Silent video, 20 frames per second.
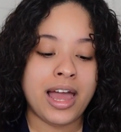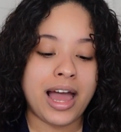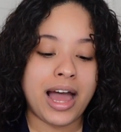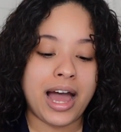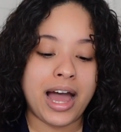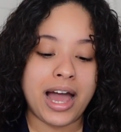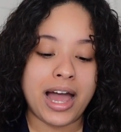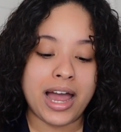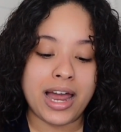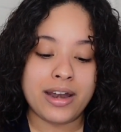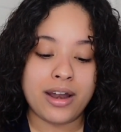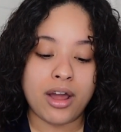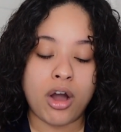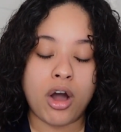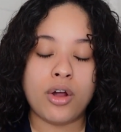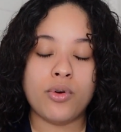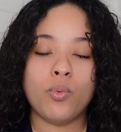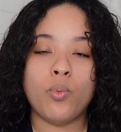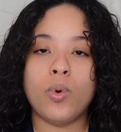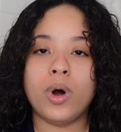And
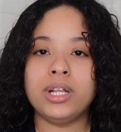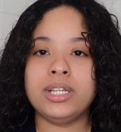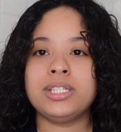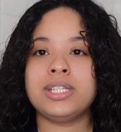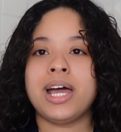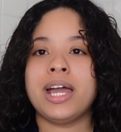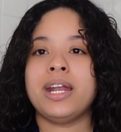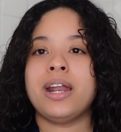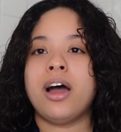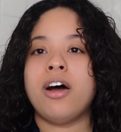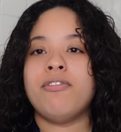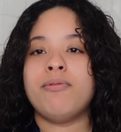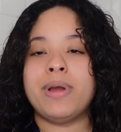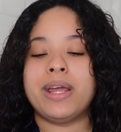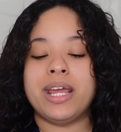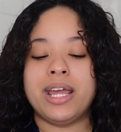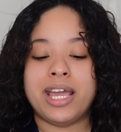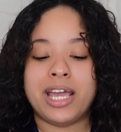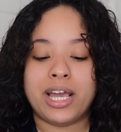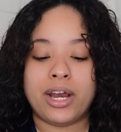on one side of my
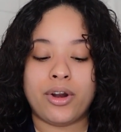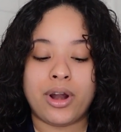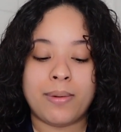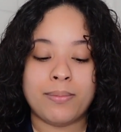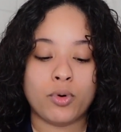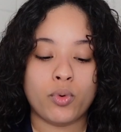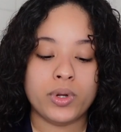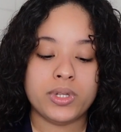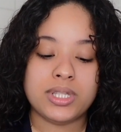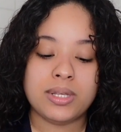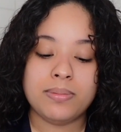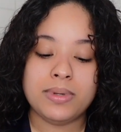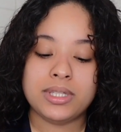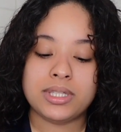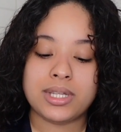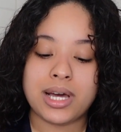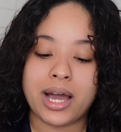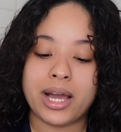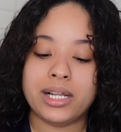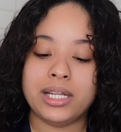hair, I'm going to be
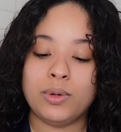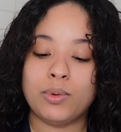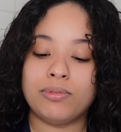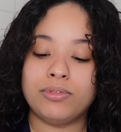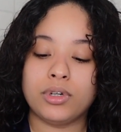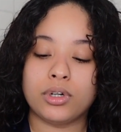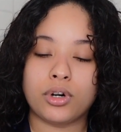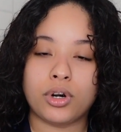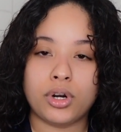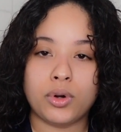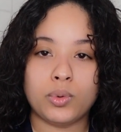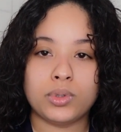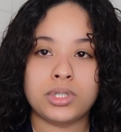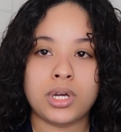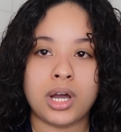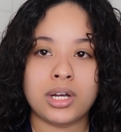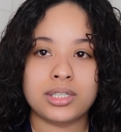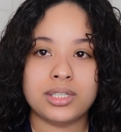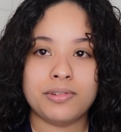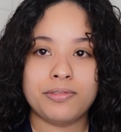styling with the Curl
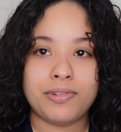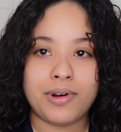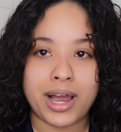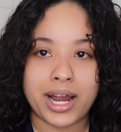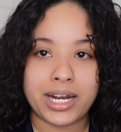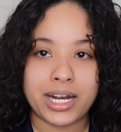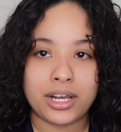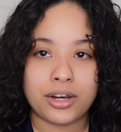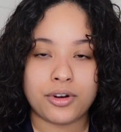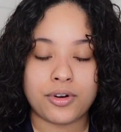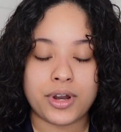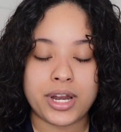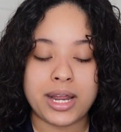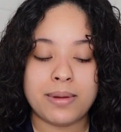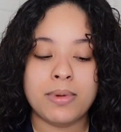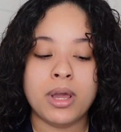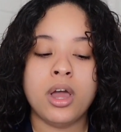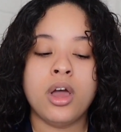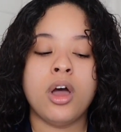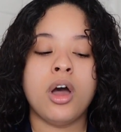Talk Defining
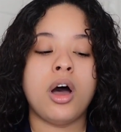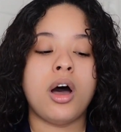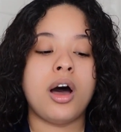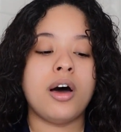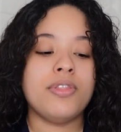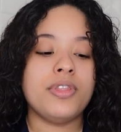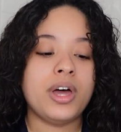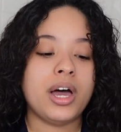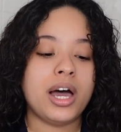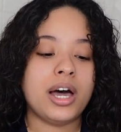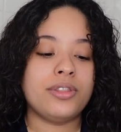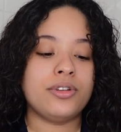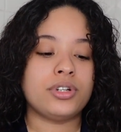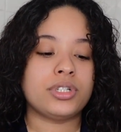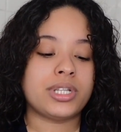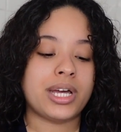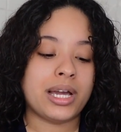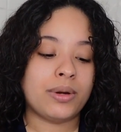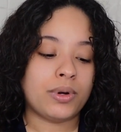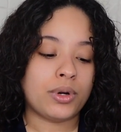Cream. On the other
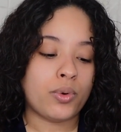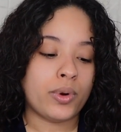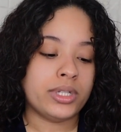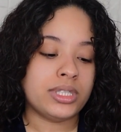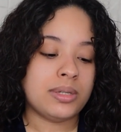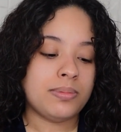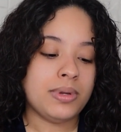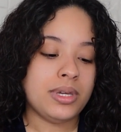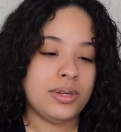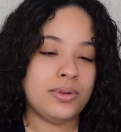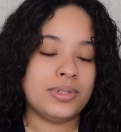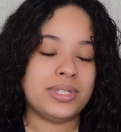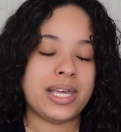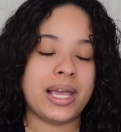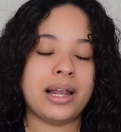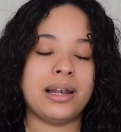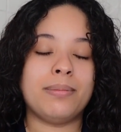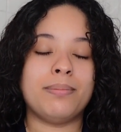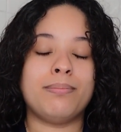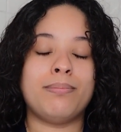side, we're going to be
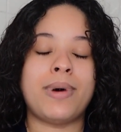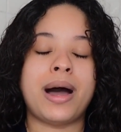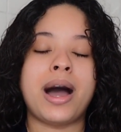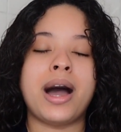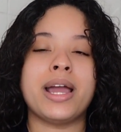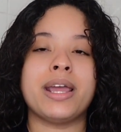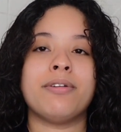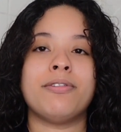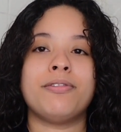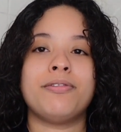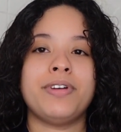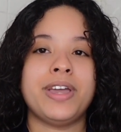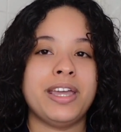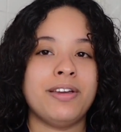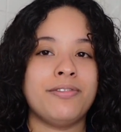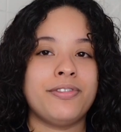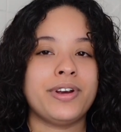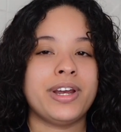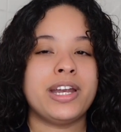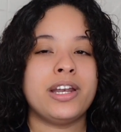using my
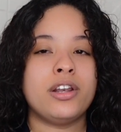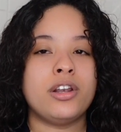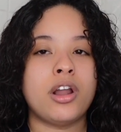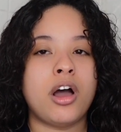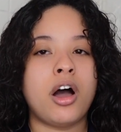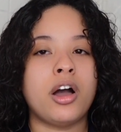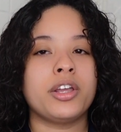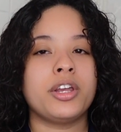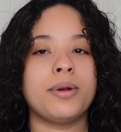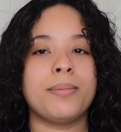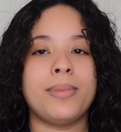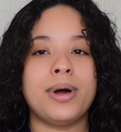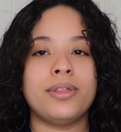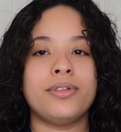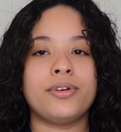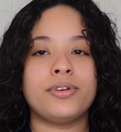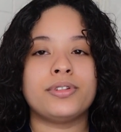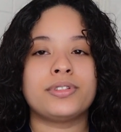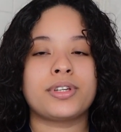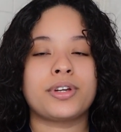favorite Not Your
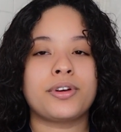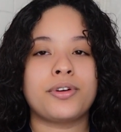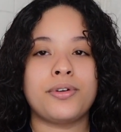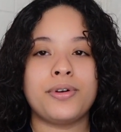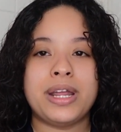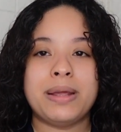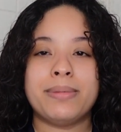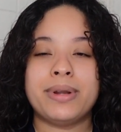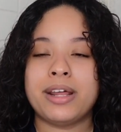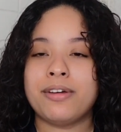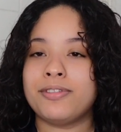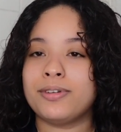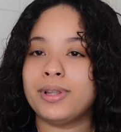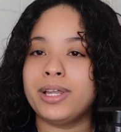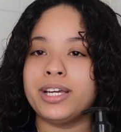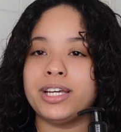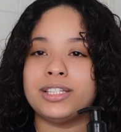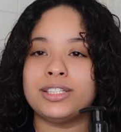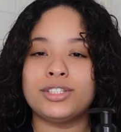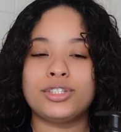Mother's cream, and I feel
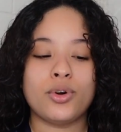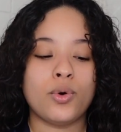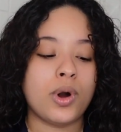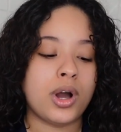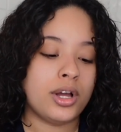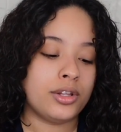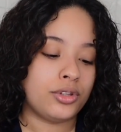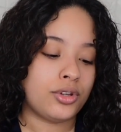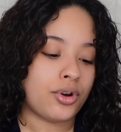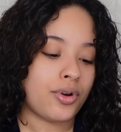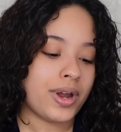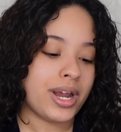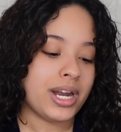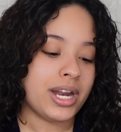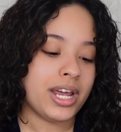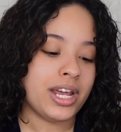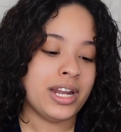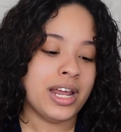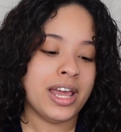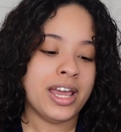like it's so
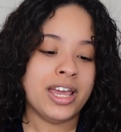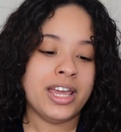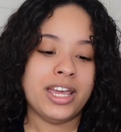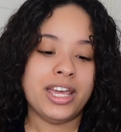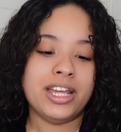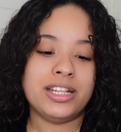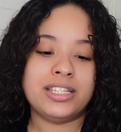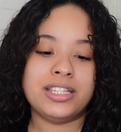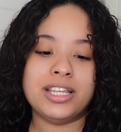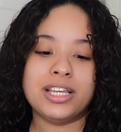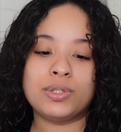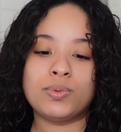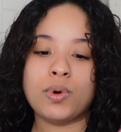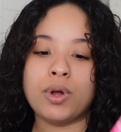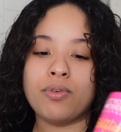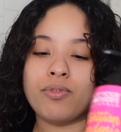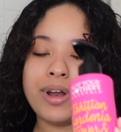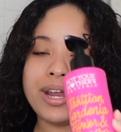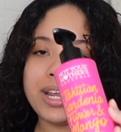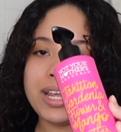underrated. It's this
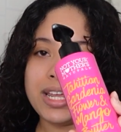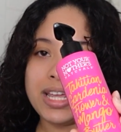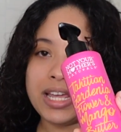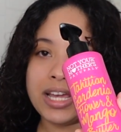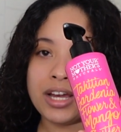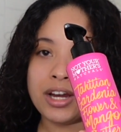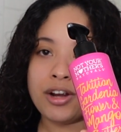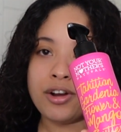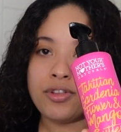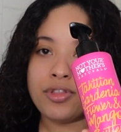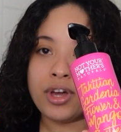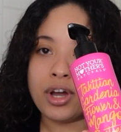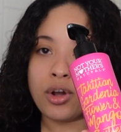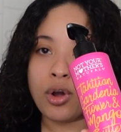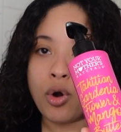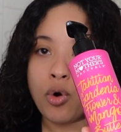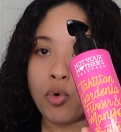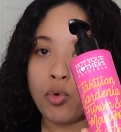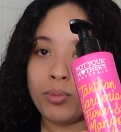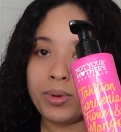one right here, the
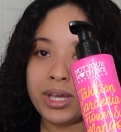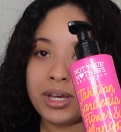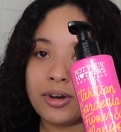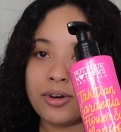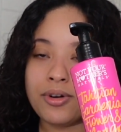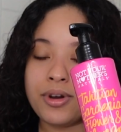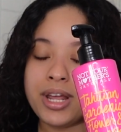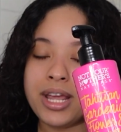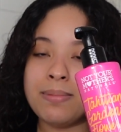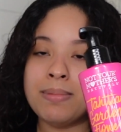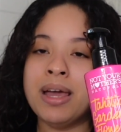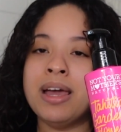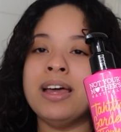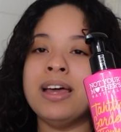combing cream.